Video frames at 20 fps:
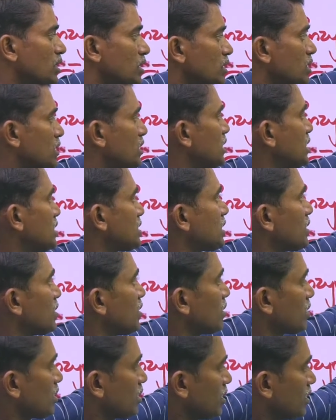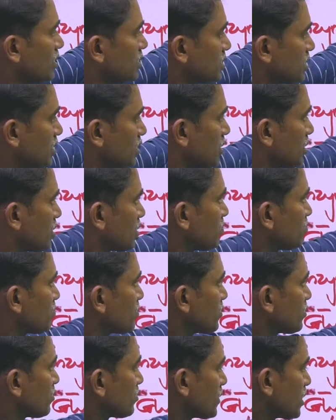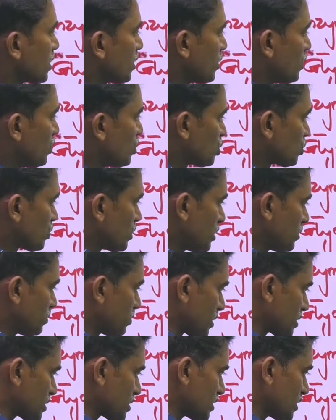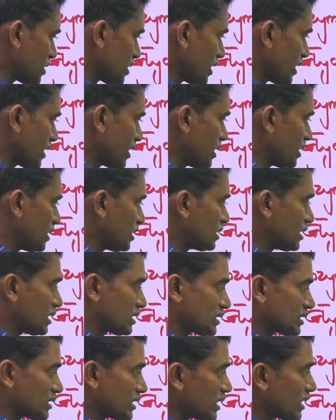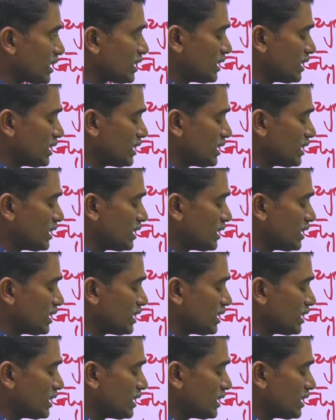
these cell organelles are usually present. Again, the cell